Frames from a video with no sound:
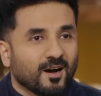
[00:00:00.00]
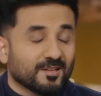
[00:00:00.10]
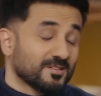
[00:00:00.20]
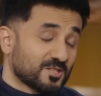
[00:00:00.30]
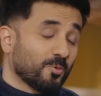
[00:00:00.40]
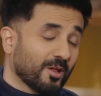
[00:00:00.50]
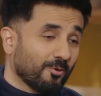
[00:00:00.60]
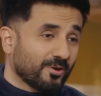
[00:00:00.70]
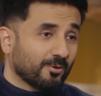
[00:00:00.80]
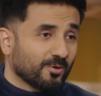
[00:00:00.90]
this is what I
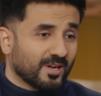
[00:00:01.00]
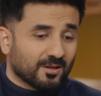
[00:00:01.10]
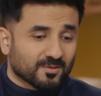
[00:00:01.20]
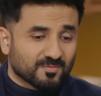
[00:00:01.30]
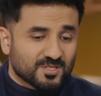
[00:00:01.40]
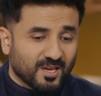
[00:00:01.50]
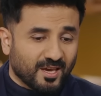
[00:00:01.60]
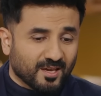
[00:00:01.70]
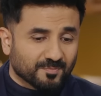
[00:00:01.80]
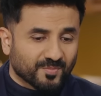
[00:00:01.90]
wrote. I wrote down
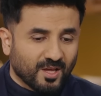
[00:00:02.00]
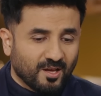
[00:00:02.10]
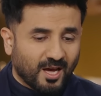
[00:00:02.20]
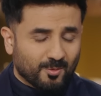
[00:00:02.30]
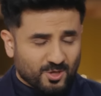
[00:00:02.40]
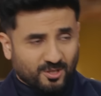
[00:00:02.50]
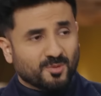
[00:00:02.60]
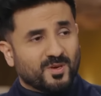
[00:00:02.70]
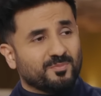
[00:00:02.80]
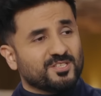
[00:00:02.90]
saying, I was on the
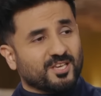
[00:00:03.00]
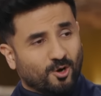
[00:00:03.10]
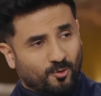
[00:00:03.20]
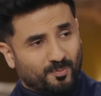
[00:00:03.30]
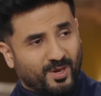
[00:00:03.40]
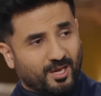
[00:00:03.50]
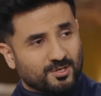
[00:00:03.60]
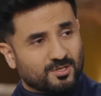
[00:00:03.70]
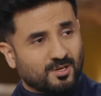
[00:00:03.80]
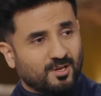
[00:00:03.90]
BBC
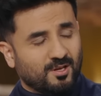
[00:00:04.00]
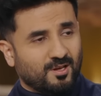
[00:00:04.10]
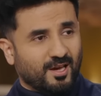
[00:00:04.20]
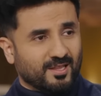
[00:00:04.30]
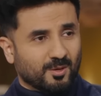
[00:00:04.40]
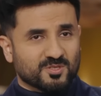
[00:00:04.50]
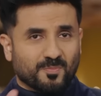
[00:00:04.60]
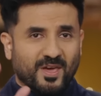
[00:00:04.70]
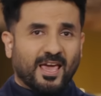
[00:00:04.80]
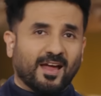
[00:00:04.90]
homepage and there was a
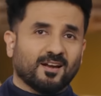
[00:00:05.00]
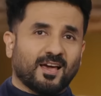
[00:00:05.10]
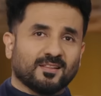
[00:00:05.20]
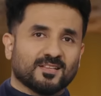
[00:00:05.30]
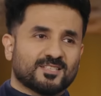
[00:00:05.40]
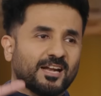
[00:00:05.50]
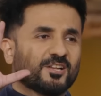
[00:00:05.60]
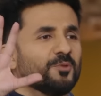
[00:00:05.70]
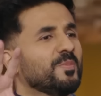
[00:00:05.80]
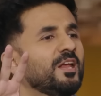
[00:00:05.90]
big headline that said,
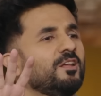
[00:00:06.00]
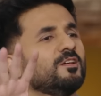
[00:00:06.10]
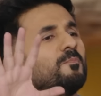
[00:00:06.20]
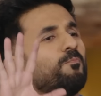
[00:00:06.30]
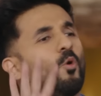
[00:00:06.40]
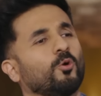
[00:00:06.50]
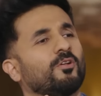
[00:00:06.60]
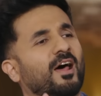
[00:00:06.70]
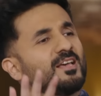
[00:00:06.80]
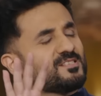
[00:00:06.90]
Comedian
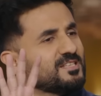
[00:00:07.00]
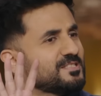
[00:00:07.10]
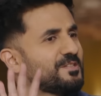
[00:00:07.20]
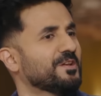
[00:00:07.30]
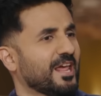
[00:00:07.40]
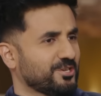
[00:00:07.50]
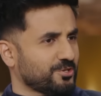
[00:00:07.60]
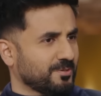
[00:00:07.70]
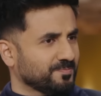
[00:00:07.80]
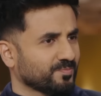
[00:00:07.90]
polarizes the
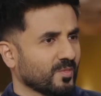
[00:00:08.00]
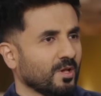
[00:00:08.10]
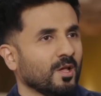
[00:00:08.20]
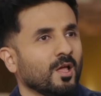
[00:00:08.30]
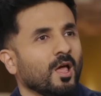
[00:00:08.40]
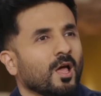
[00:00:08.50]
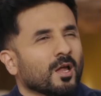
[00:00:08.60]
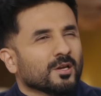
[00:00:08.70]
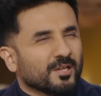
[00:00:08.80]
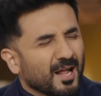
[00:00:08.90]
nation.
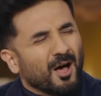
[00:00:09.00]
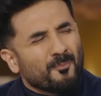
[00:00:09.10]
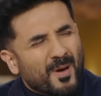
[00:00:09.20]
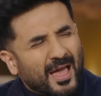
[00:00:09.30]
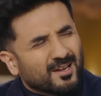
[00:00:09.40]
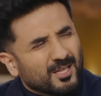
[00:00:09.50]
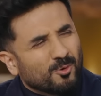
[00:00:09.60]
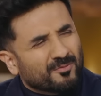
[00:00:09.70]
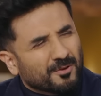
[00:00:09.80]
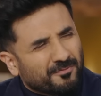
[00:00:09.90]
Do you know how badly you
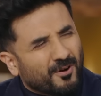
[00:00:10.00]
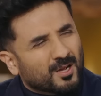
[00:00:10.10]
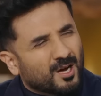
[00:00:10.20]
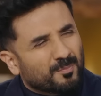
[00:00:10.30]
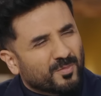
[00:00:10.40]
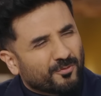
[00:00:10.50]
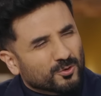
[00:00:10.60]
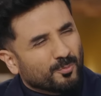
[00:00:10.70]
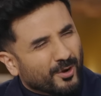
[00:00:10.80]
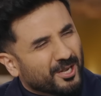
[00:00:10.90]
have to up before
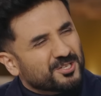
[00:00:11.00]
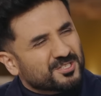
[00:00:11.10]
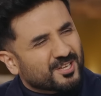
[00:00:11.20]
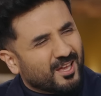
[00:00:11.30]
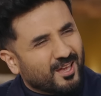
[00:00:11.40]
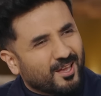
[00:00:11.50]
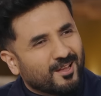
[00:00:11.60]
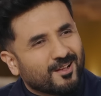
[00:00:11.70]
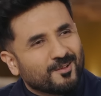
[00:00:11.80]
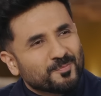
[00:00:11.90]
the British say,
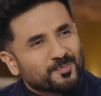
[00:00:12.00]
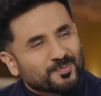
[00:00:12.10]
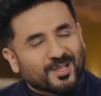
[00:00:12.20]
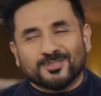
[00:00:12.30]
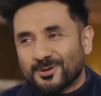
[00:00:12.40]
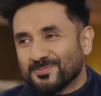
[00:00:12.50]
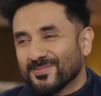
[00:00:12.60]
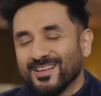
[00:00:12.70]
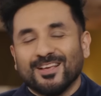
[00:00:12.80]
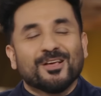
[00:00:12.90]
I said,
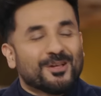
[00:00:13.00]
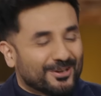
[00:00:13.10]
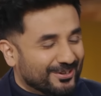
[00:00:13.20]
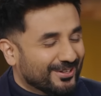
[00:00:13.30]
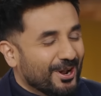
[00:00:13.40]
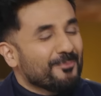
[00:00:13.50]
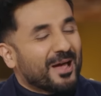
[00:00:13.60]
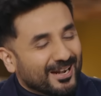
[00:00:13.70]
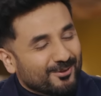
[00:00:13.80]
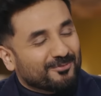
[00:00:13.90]
do you know how
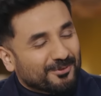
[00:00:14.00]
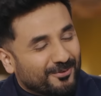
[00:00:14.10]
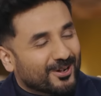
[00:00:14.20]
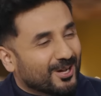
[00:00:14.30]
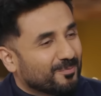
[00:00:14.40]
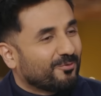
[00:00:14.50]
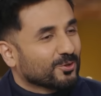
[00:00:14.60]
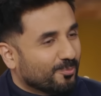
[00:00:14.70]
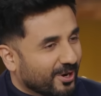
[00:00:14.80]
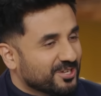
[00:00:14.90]
badly you have to up before
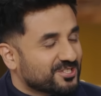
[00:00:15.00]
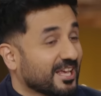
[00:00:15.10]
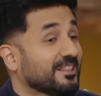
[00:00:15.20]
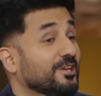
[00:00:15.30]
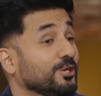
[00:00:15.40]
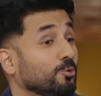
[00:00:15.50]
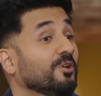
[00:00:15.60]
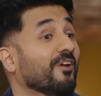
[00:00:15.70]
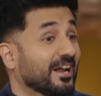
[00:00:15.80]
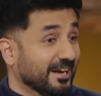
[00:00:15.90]
the British say that you
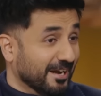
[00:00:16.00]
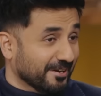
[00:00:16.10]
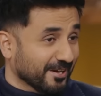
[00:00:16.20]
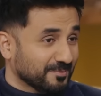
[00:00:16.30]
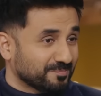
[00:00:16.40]
divided India.